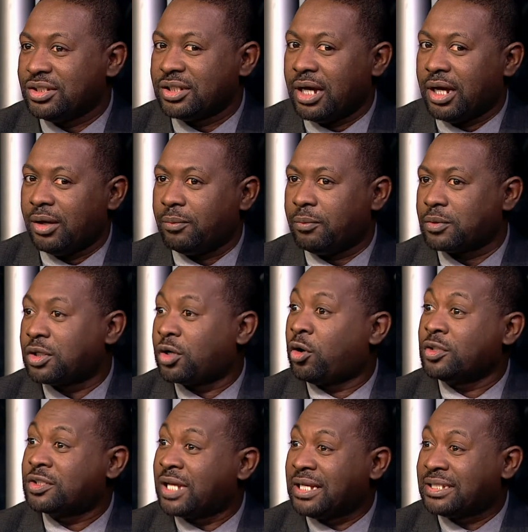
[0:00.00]
the
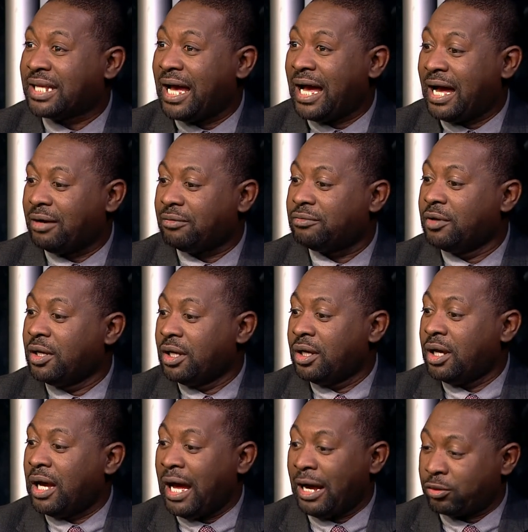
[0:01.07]
concerns I have
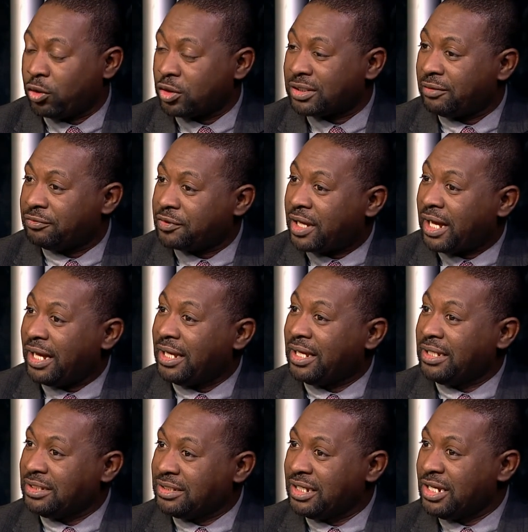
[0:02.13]
across Africa
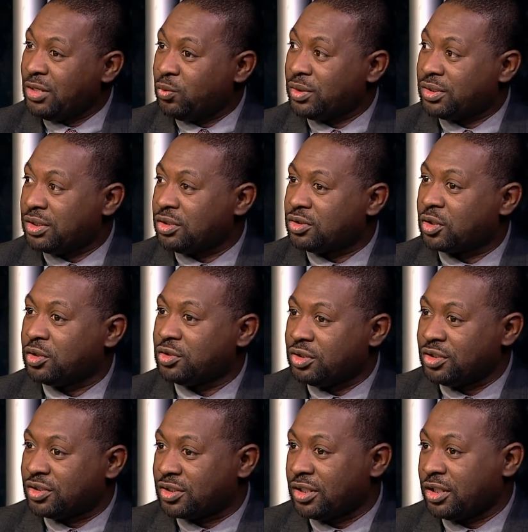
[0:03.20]
in dealing with
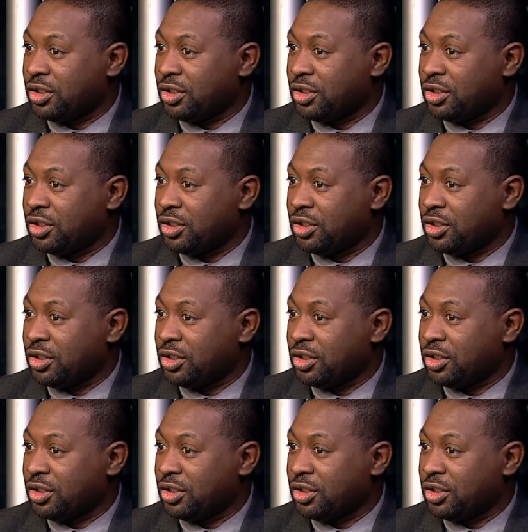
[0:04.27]
insurgency